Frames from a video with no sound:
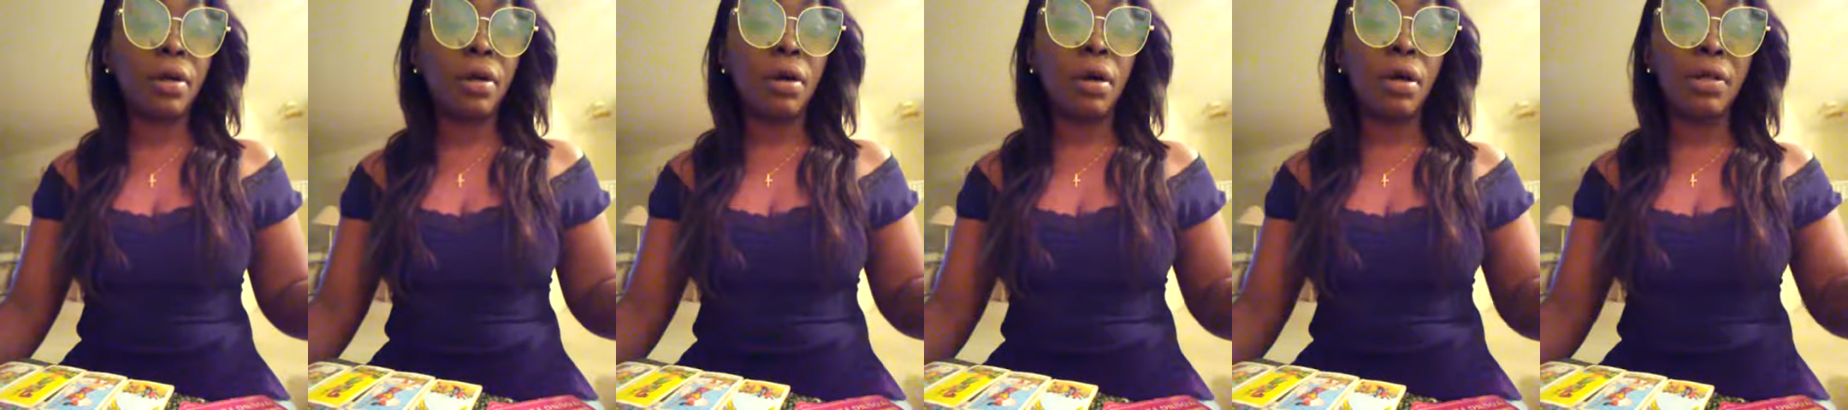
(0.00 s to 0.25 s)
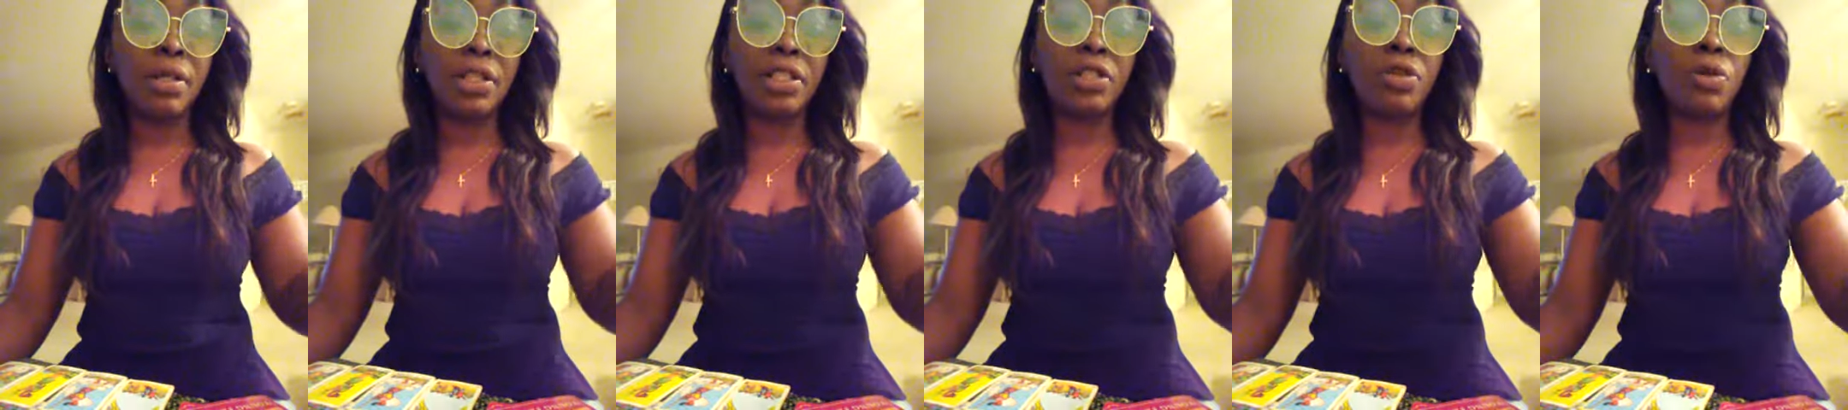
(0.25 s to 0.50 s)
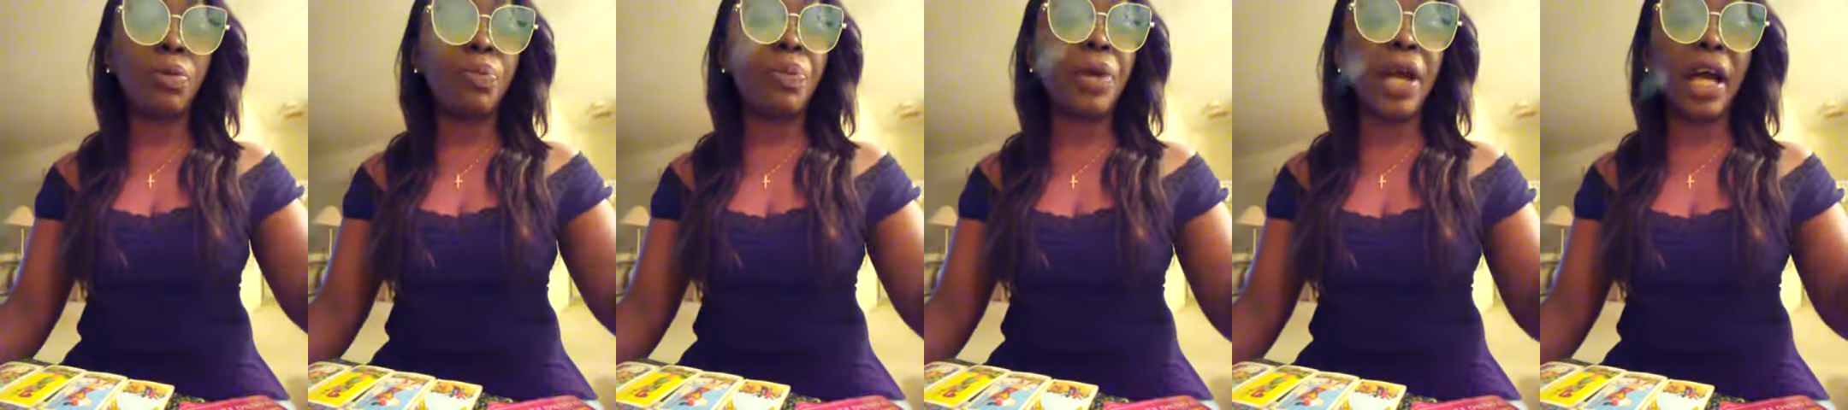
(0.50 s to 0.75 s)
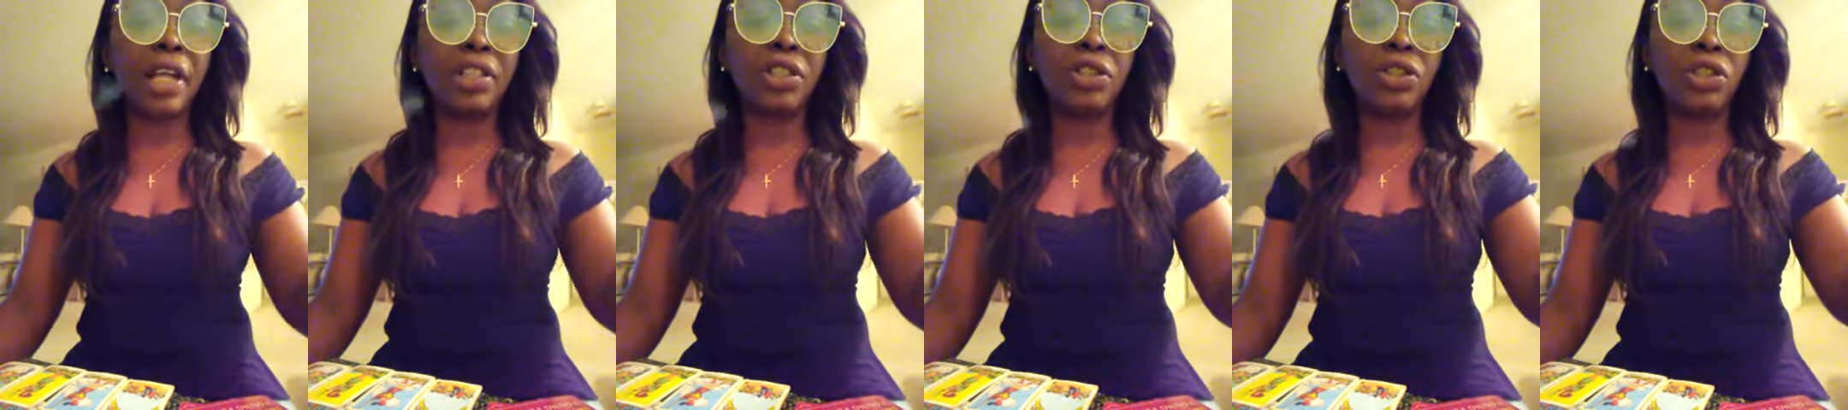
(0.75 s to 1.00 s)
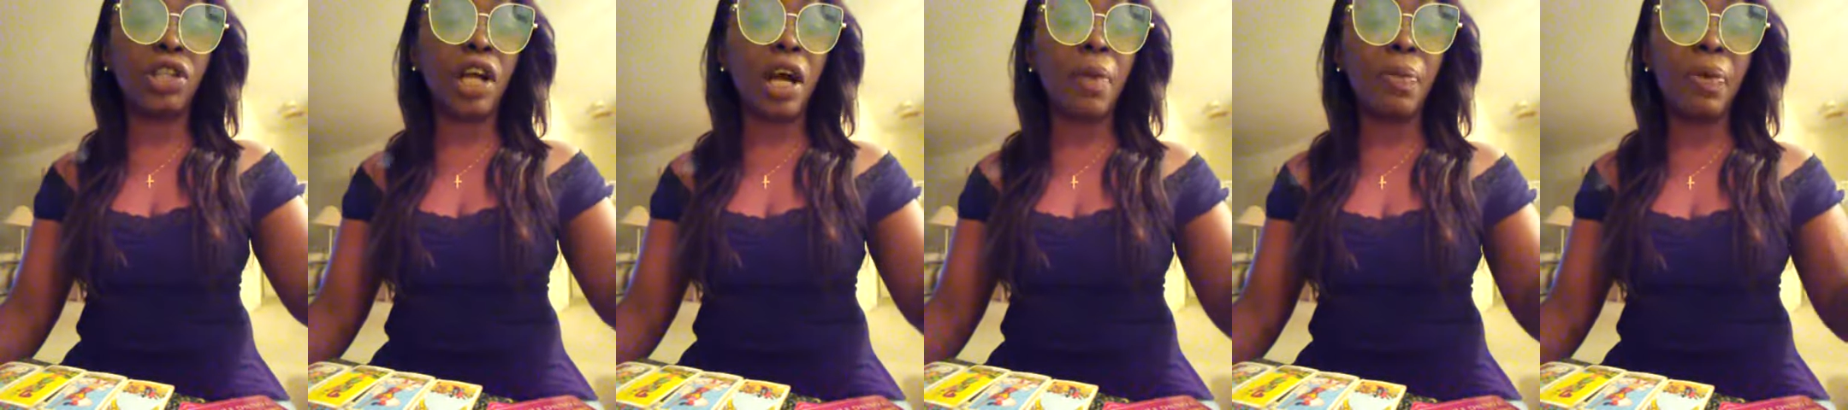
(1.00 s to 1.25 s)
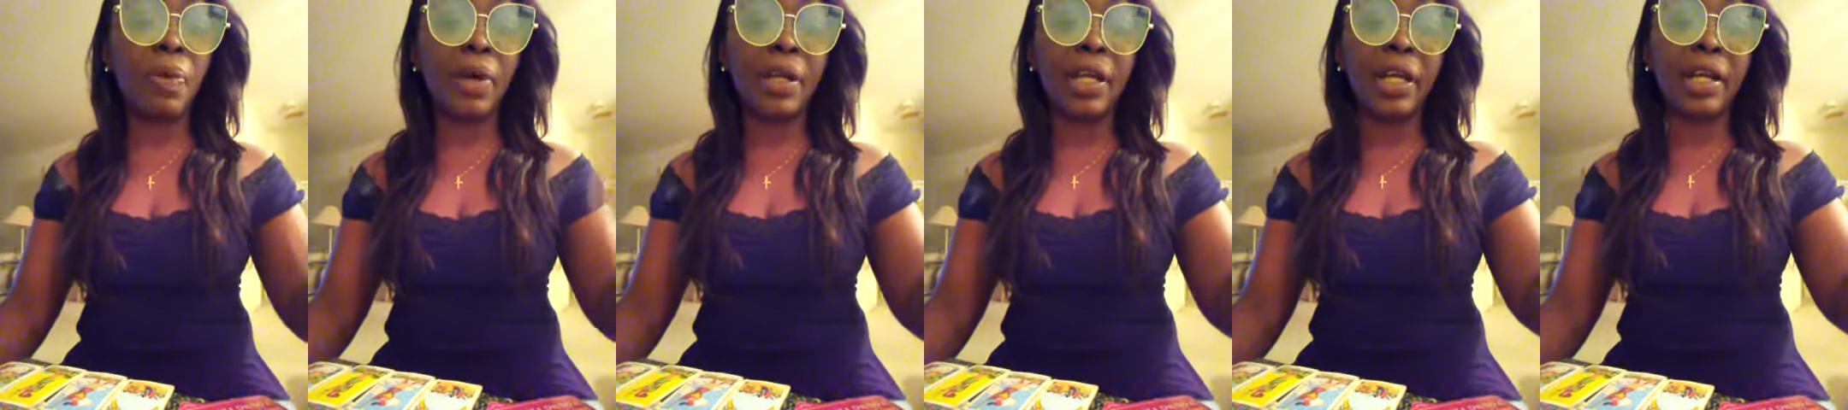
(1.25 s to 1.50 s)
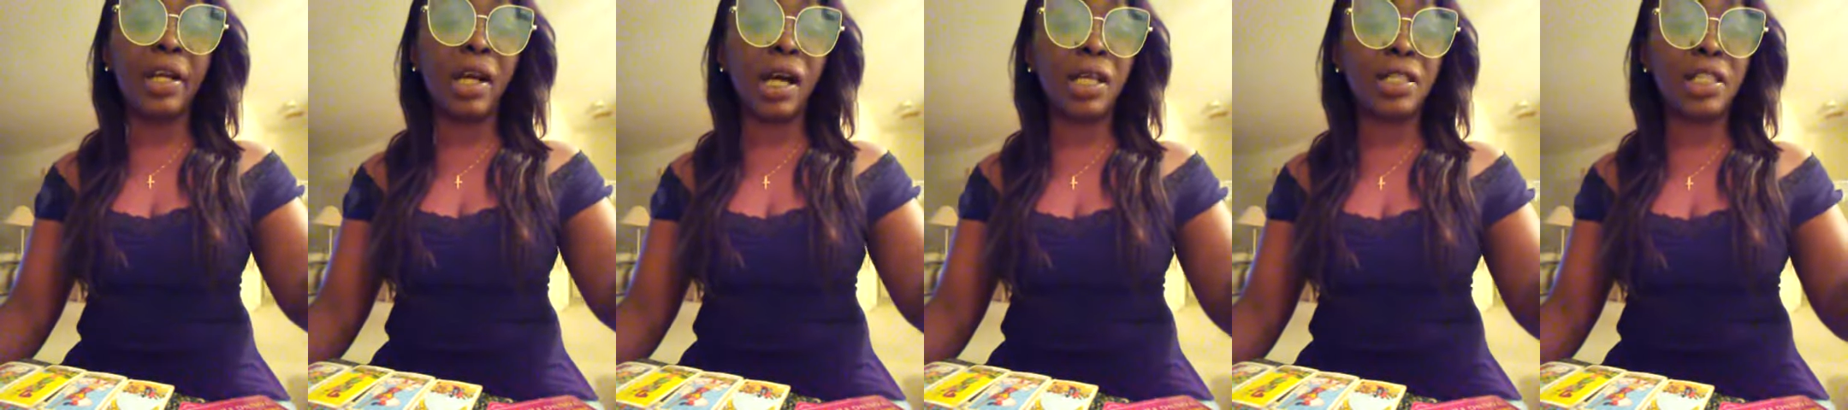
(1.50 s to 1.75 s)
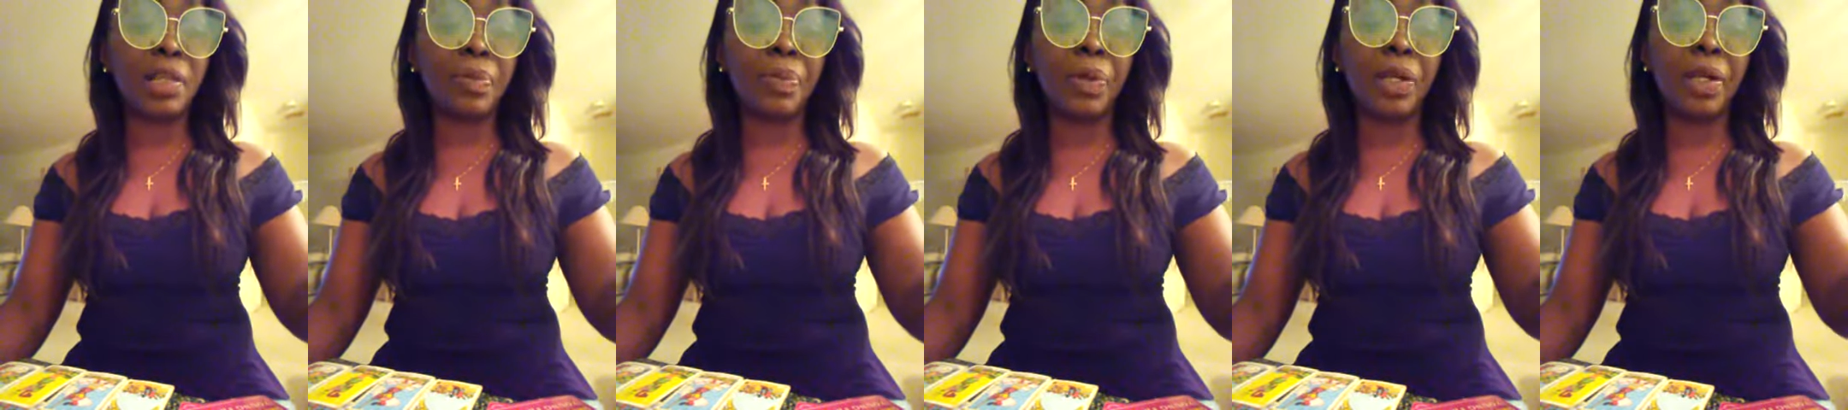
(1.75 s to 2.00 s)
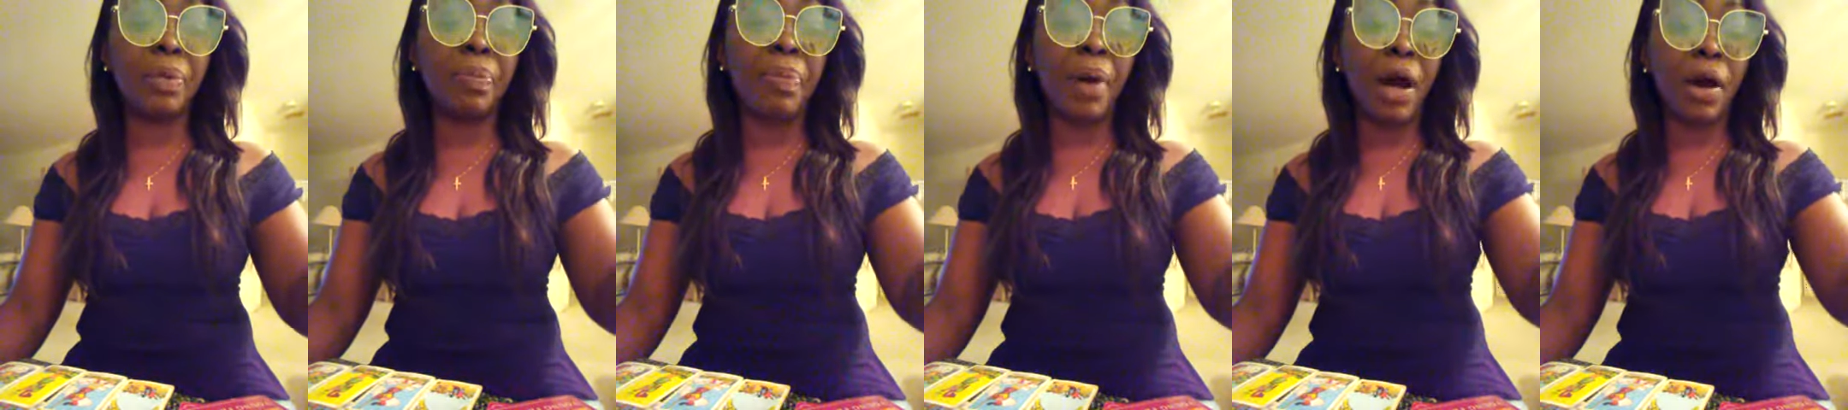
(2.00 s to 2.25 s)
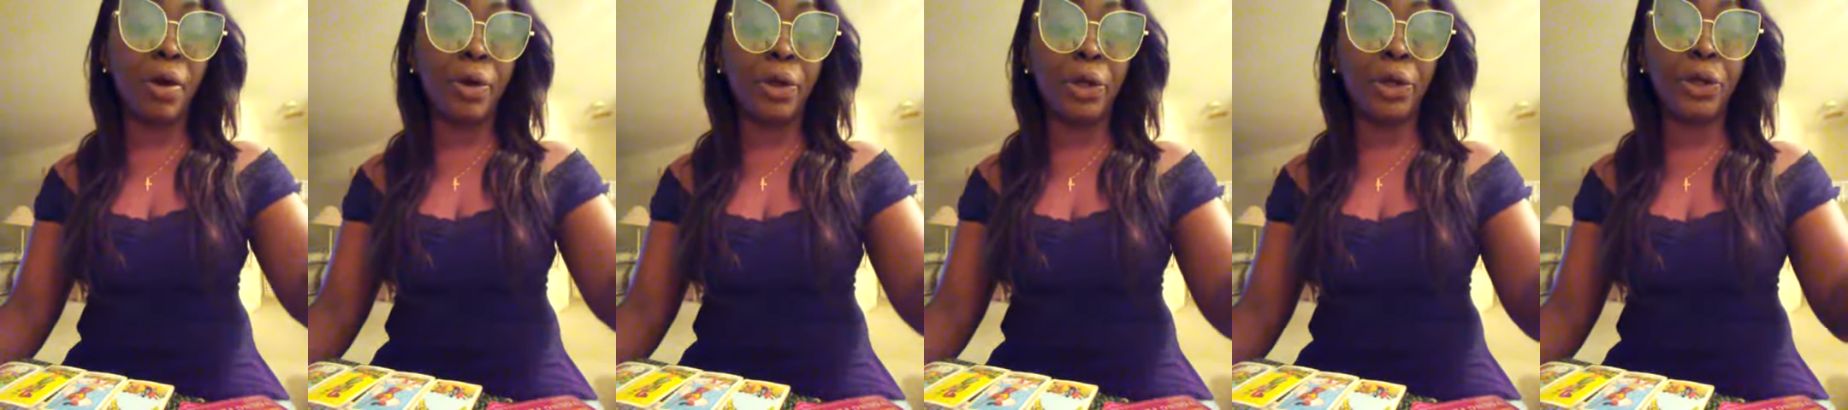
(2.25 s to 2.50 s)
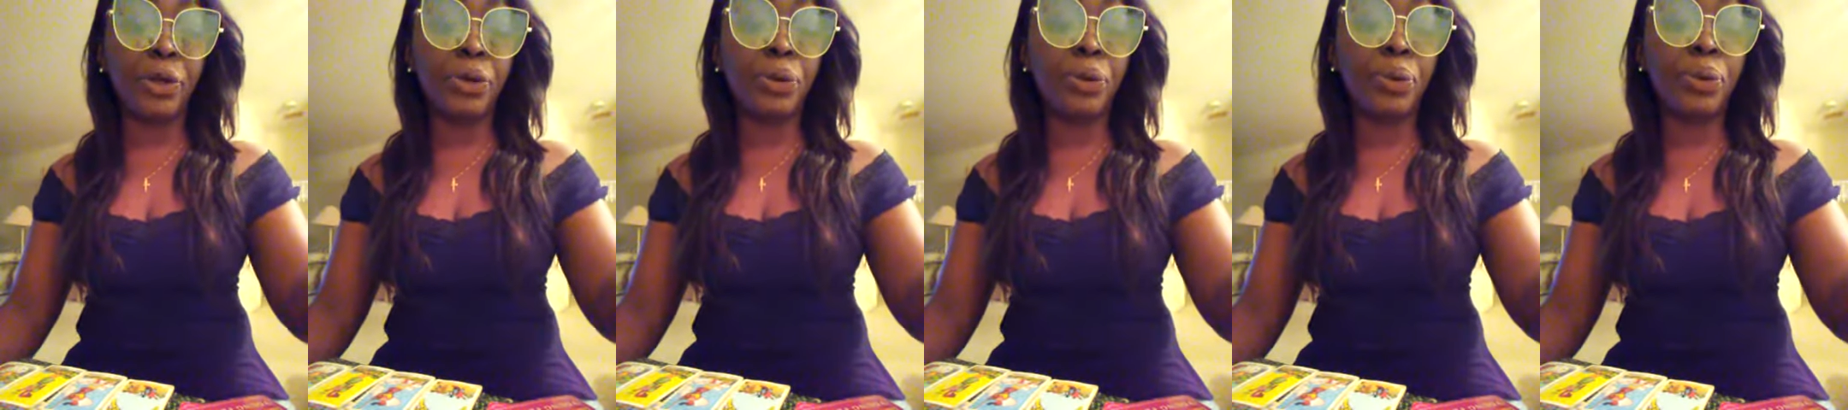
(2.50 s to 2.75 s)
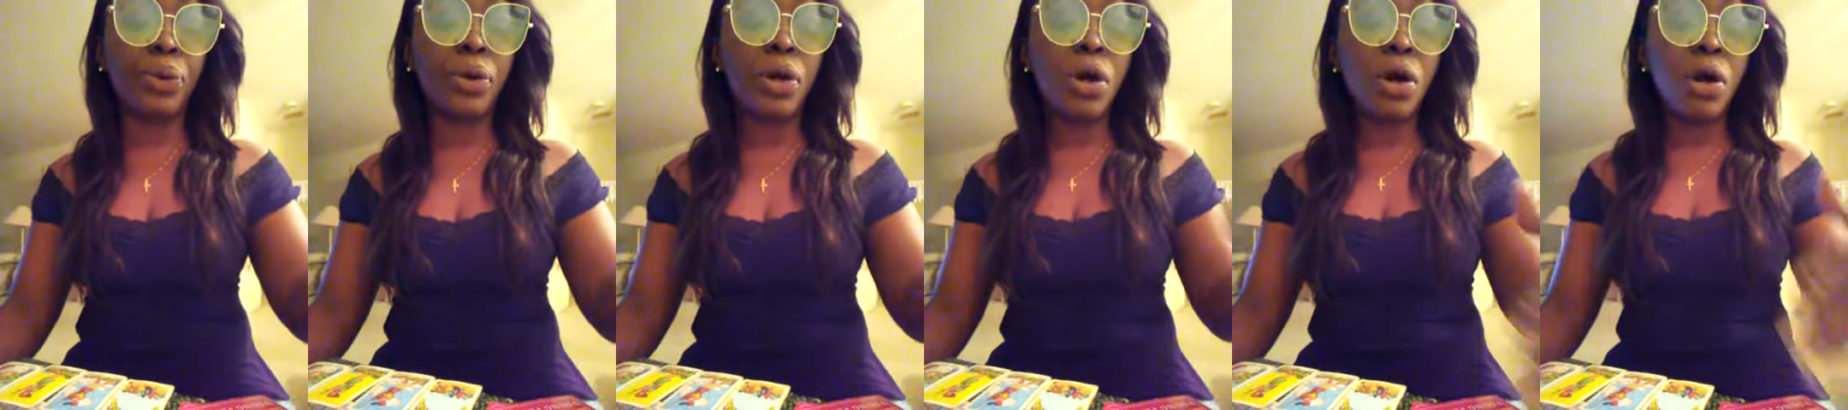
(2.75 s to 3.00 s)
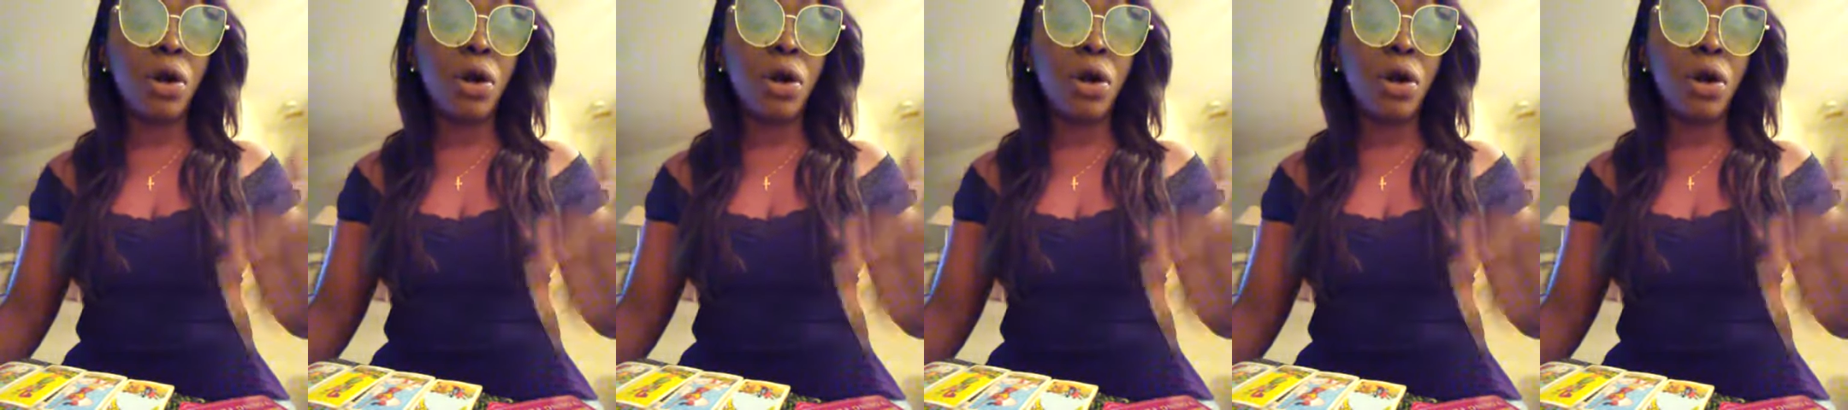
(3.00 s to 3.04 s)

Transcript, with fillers: Or this could be at your job where they're gossiping about you